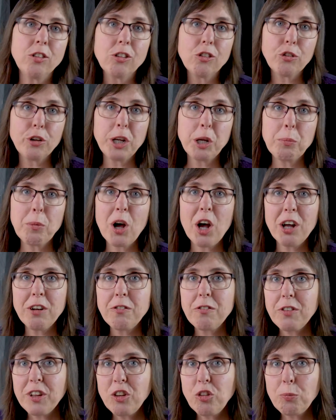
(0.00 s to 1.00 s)
stream on
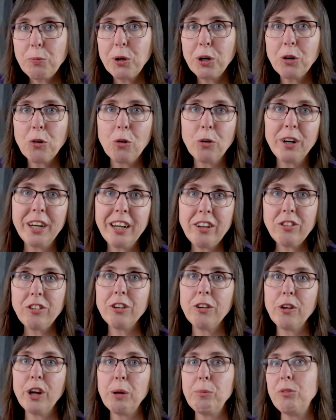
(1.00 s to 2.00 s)
Facebook or
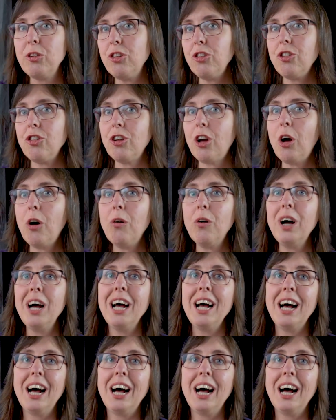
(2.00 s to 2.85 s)
Instagram to show